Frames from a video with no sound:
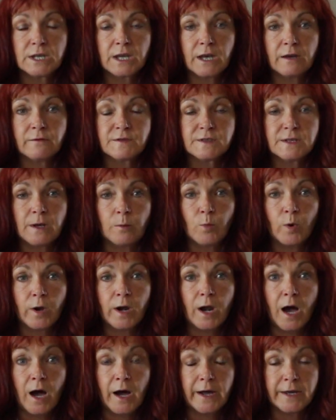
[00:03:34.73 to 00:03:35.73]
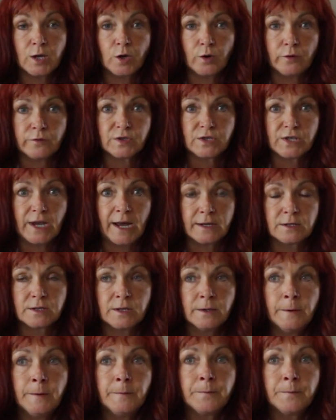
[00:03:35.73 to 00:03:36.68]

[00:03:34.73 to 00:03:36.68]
give someone eye contact.